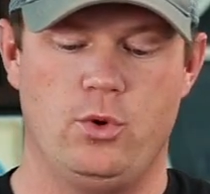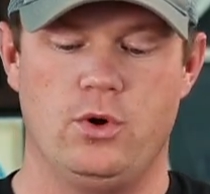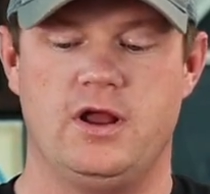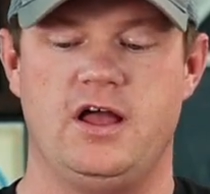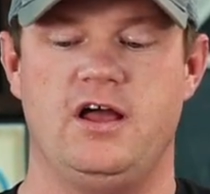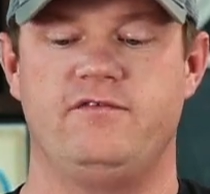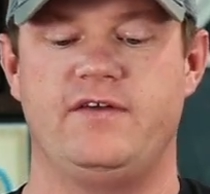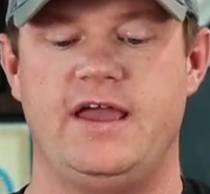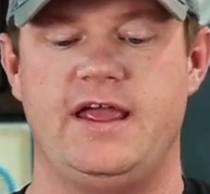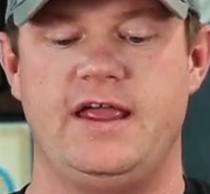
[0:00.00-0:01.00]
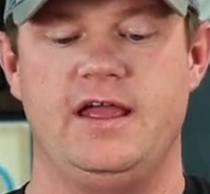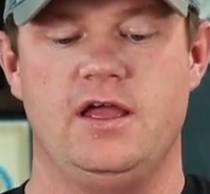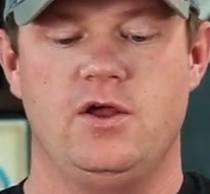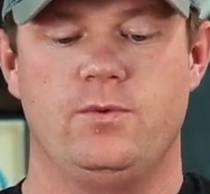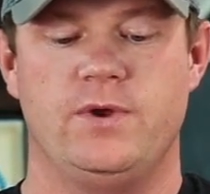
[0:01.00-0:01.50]
more of a
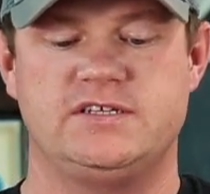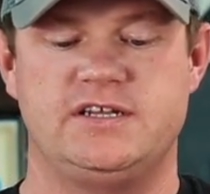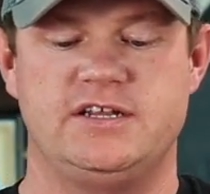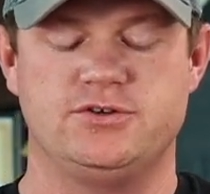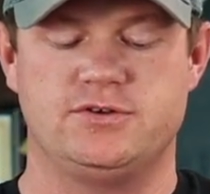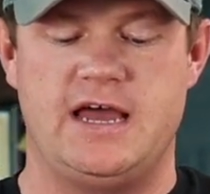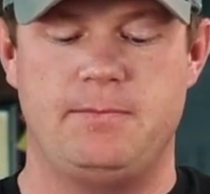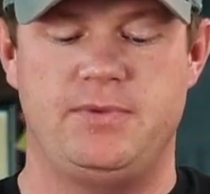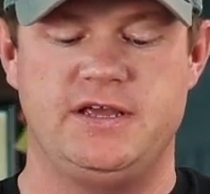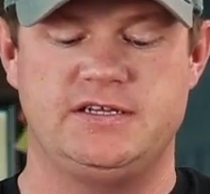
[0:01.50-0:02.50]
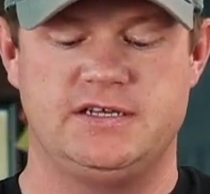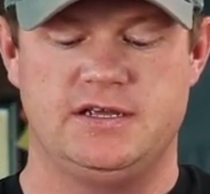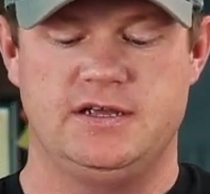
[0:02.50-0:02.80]
residential type piece.